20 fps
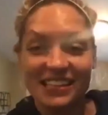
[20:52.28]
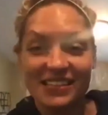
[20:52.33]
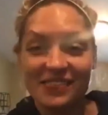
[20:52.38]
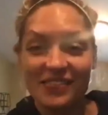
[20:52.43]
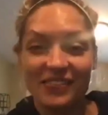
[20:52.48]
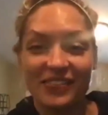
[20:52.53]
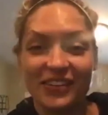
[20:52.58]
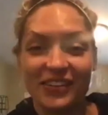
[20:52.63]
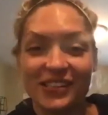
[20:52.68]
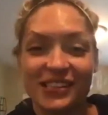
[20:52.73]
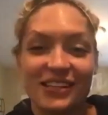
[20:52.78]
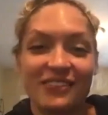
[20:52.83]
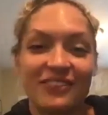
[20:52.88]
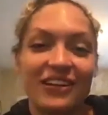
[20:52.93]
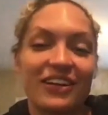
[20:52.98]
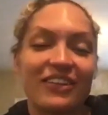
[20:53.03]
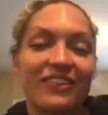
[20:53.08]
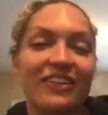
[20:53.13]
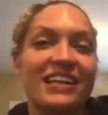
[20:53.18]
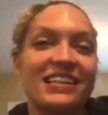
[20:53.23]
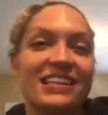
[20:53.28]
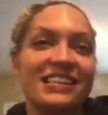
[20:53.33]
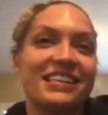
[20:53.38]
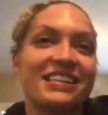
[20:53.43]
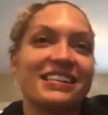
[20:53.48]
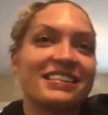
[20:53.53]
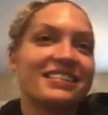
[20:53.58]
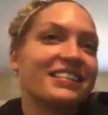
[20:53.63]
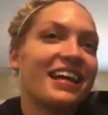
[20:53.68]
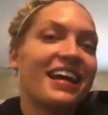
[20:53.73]
feels even crazy
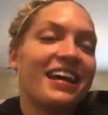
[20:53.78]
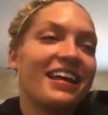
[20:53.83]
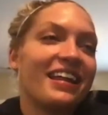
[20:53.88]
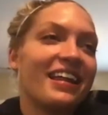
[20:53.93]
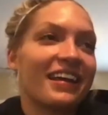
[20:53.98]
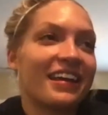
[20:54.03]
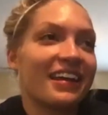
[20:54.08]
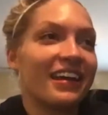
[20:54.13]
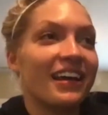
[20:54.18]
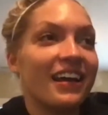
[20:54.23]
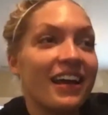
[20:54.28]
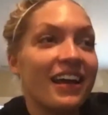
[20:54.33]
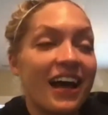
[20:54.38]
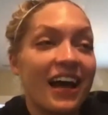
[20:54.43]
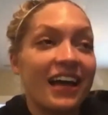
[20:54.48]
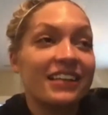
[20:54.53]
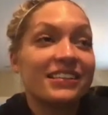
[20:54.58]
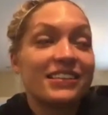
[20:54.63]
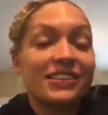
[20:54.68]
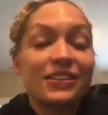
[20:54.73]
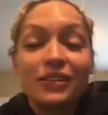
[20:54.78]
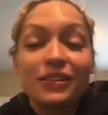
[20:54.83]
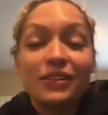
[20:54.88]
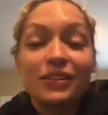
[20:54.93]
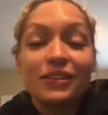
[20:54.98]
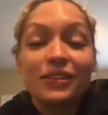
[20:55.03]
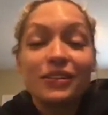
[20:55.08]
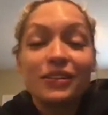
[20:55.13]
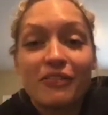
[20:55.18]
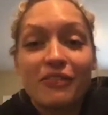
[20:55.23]
to say. Like, it still
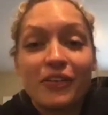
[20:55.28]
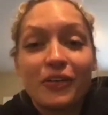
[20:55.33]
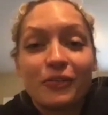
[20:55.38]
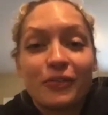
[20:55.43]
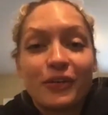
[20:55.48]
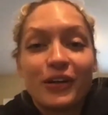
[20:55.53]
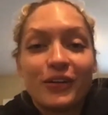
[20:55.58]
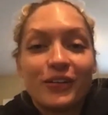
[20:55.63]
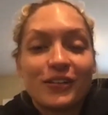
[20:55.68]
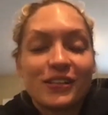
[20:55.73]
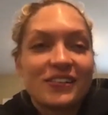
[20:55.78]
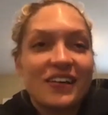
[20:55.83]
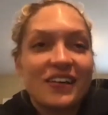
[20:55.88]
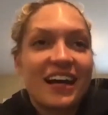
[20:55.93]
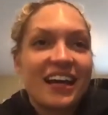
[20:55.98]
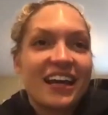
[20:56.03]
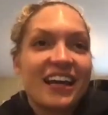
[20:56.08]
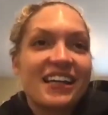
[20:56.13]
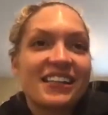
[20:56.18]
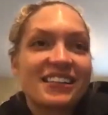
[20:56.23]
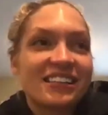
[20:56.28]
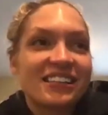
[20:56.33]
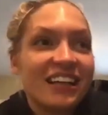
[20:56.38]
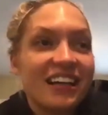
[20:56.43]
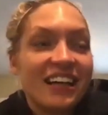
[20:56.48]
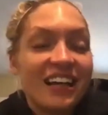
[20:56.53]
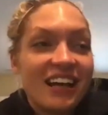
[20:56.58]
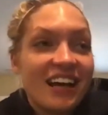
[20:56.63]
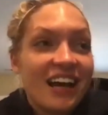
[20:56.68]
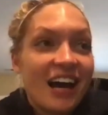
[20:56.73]
doesn't even feel real. So I guess
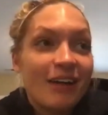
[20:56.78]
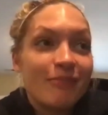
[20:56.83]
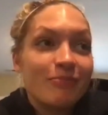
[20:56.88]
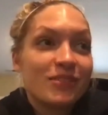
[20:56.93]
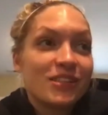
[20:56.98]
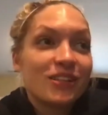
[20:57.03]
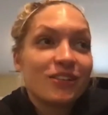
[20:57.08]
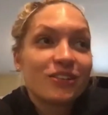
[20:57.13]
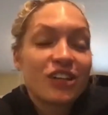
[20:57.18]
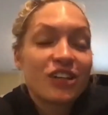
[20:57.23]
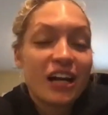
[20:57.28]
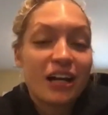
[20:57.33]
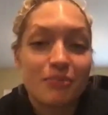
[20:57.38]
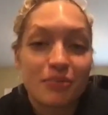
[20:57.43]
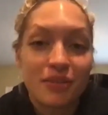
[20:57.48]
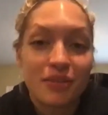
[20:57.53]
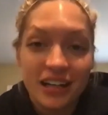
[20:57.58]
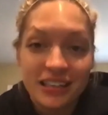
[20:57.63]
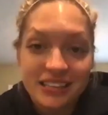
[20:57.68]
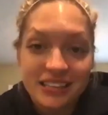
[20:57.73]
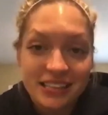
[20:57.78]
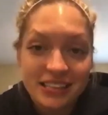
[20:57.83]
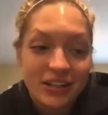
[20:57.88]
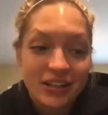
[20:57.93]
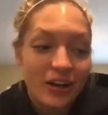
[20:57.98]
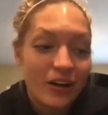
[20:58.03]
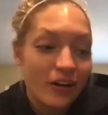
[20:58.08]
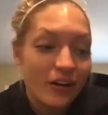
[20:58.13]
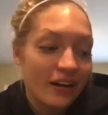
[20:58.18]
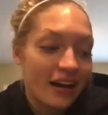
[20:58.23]
I'm still trying to process it
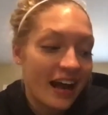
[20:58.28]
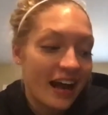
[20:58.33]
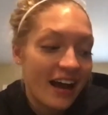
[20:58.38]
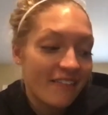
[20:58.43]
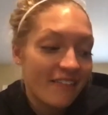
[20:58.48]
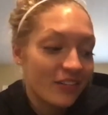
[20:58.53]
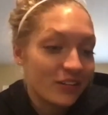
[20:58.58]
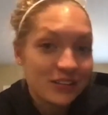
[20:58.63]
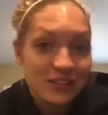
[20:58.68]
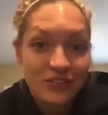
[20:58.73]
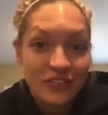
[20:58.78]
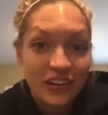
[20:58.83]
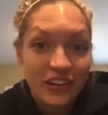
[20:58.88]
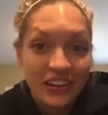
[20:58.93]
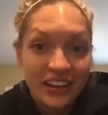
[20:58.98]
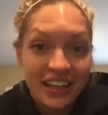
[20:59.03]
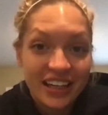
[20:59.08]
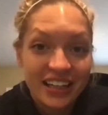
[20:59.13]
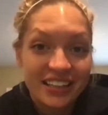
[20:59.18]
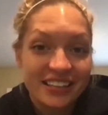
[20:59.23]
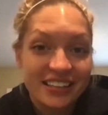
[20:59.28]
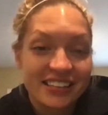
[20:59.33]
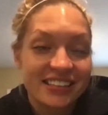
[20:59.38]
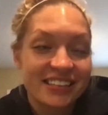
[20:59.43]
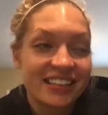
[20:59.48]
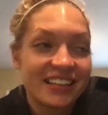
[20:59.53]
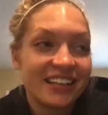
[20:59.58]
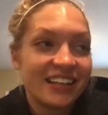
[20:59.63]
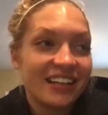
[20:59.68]
all and have those feelings.